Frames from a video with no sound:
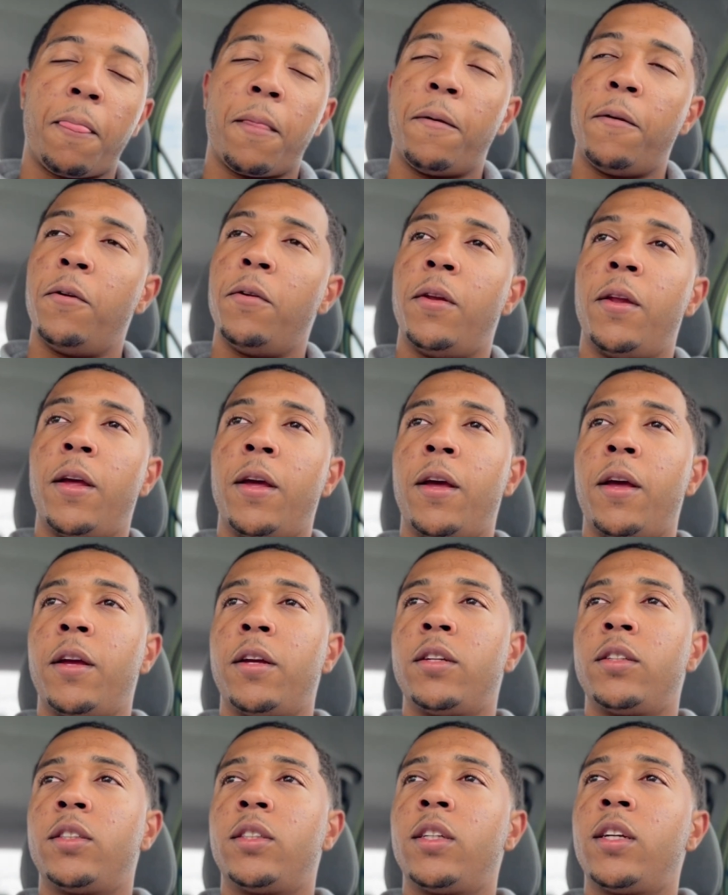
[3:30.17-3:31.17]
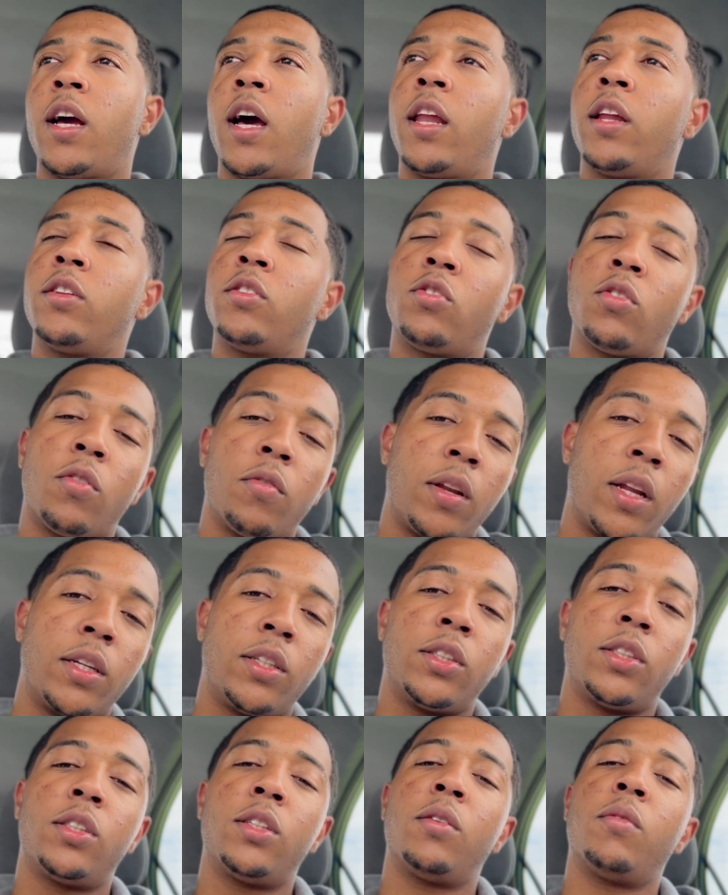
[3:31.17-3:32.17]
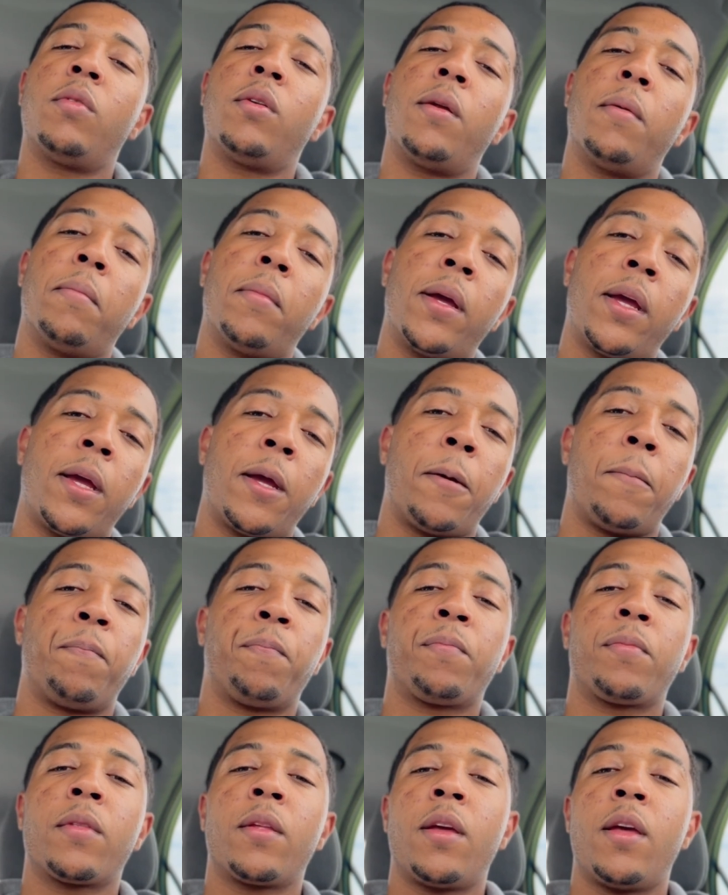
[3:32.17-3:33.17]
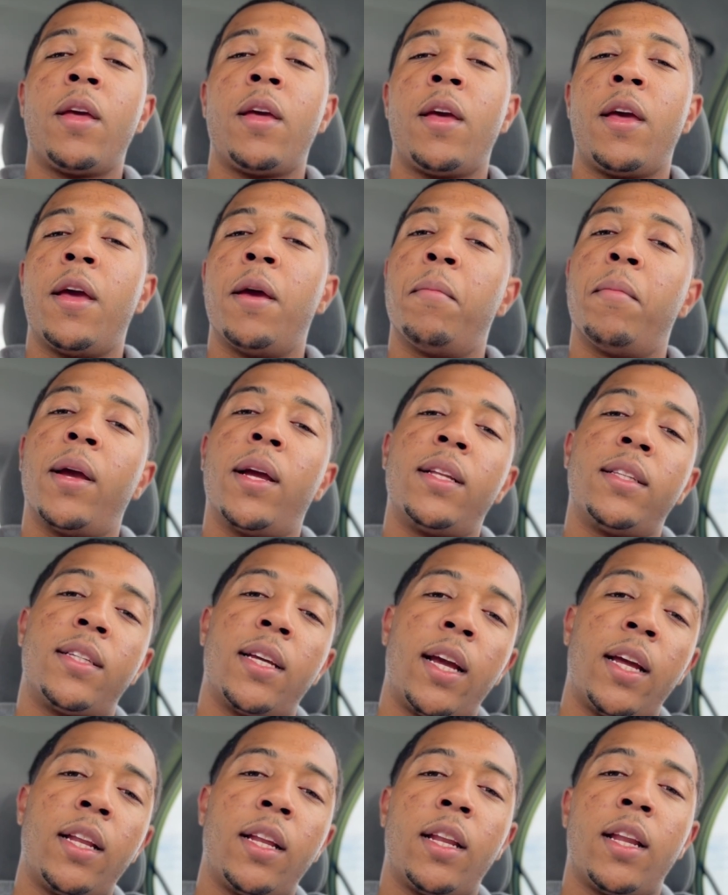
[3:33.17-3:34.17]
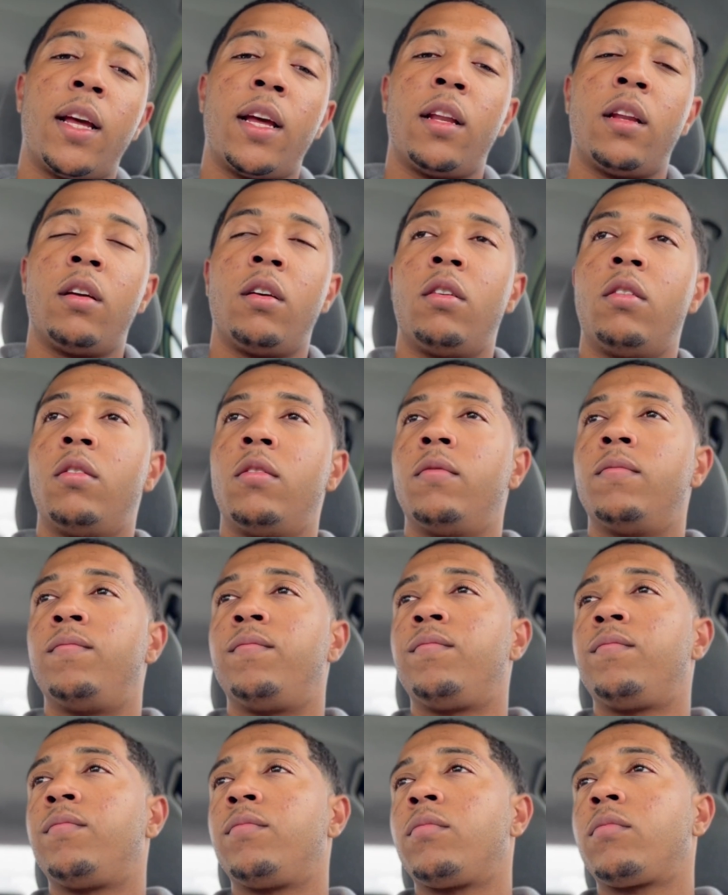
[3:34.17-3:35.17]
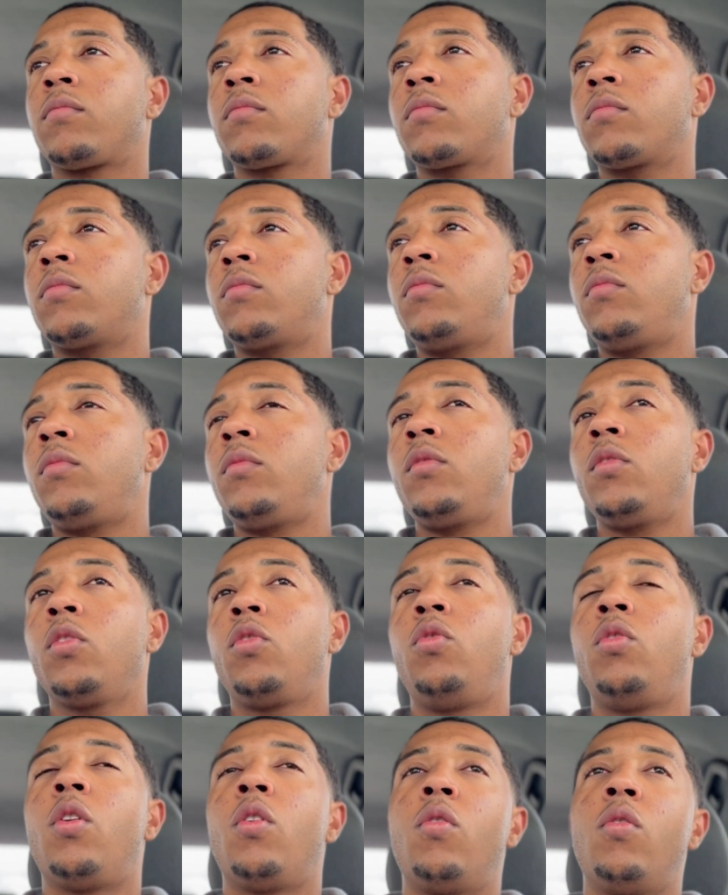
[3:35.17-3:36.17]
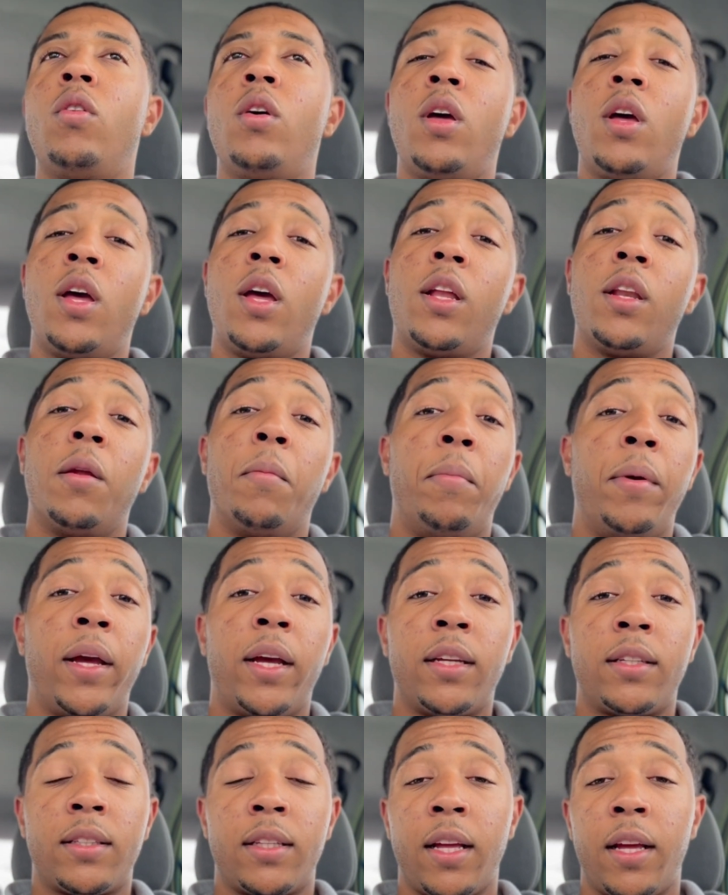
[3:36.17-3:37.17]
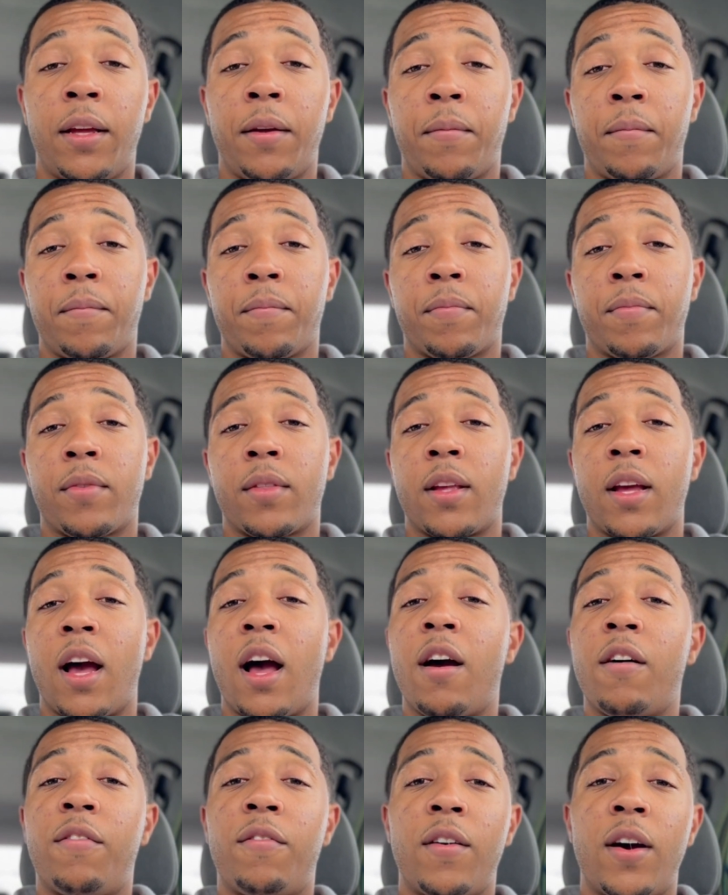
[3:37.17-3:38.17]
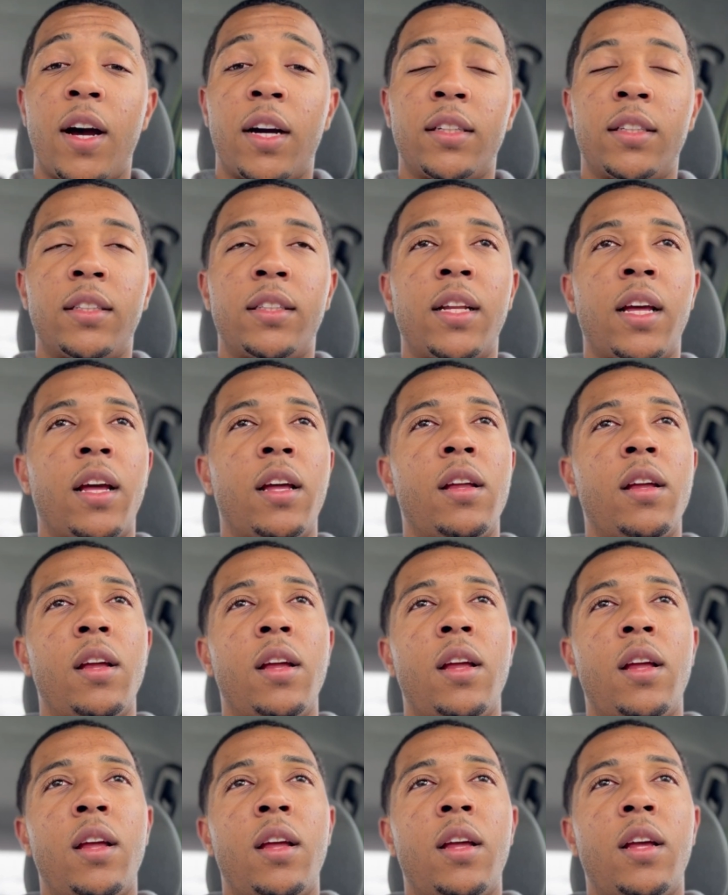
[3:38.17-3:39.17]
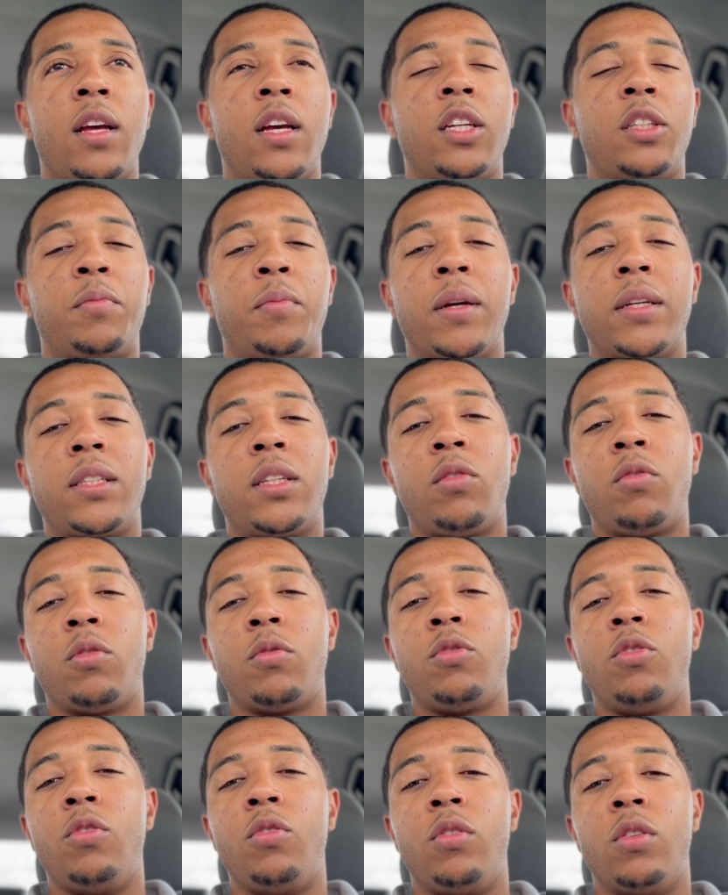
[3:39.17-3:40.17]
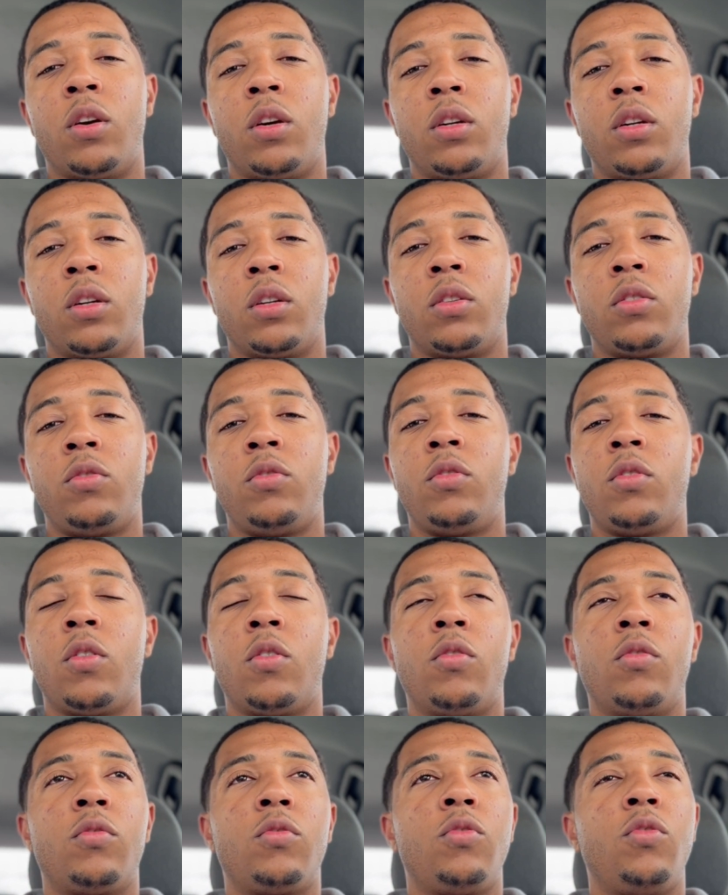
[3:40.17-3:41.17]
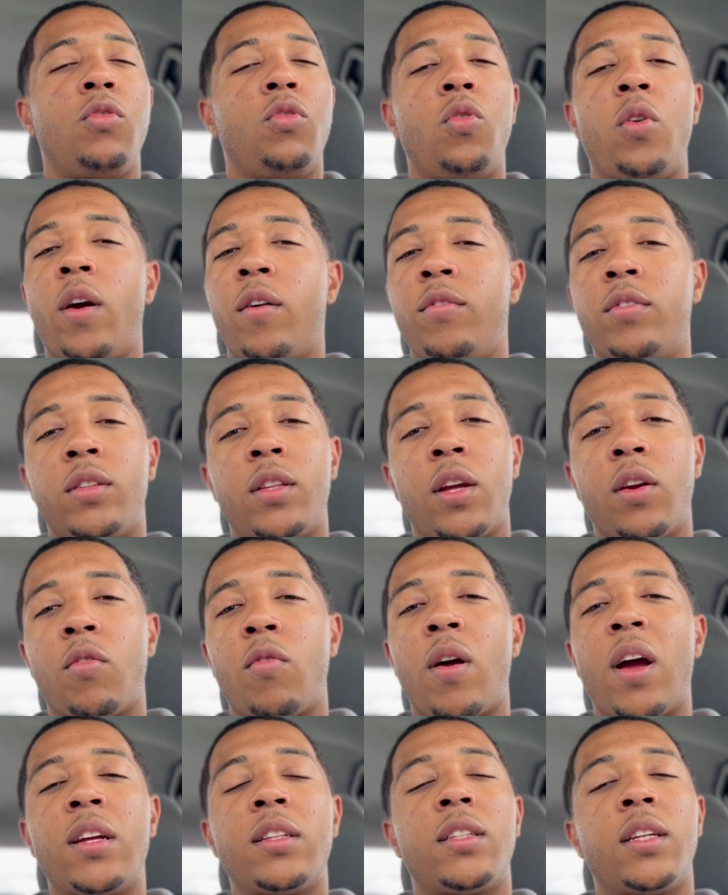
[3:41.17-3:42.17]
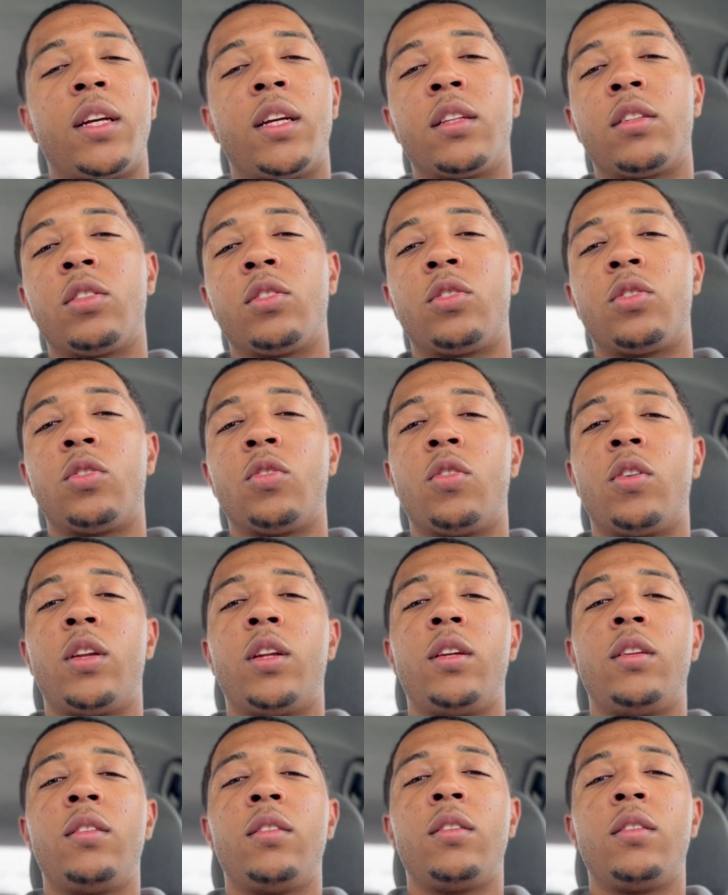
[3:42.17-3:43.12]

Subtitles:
You dig? She got into a relationship with a man and maintaining that. You know, the biggest thing I find is that, especially when you're younger, you know, you do everything right to get the shorty.